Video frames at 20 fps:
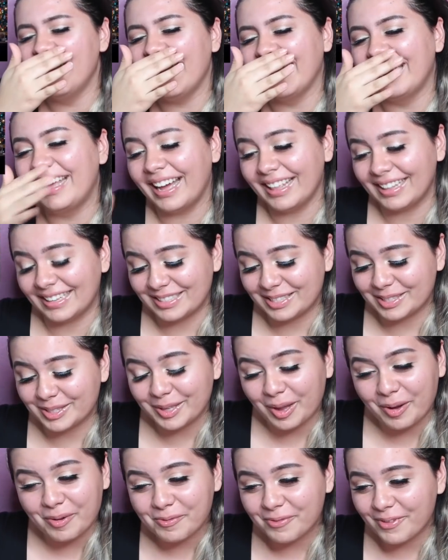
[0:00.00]
my God, that's
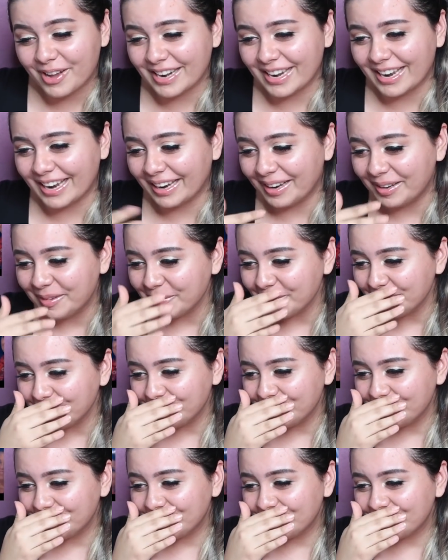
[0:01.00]
so funny.
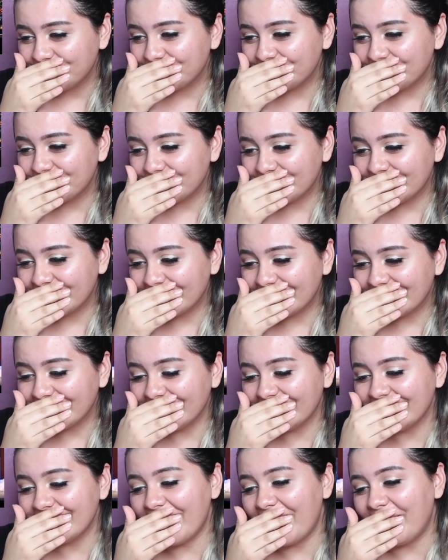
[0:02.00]

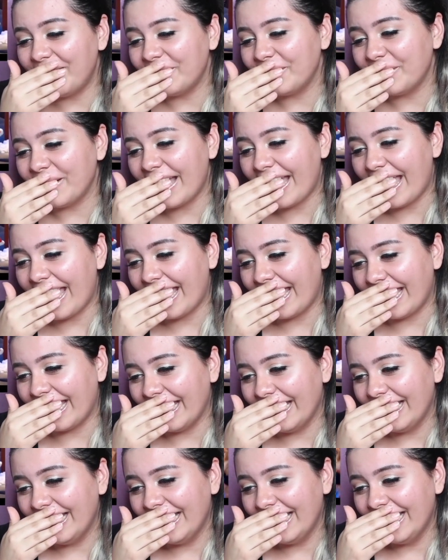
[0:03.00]
No
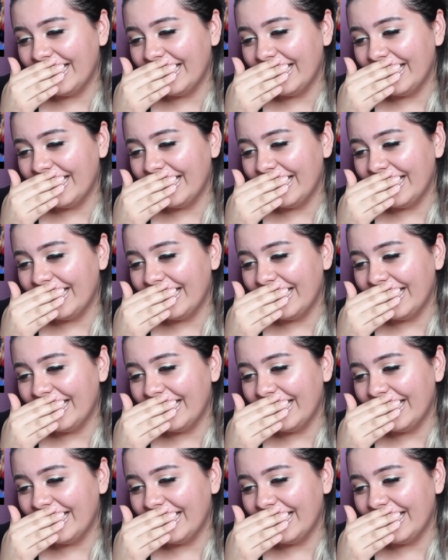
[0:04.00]
way.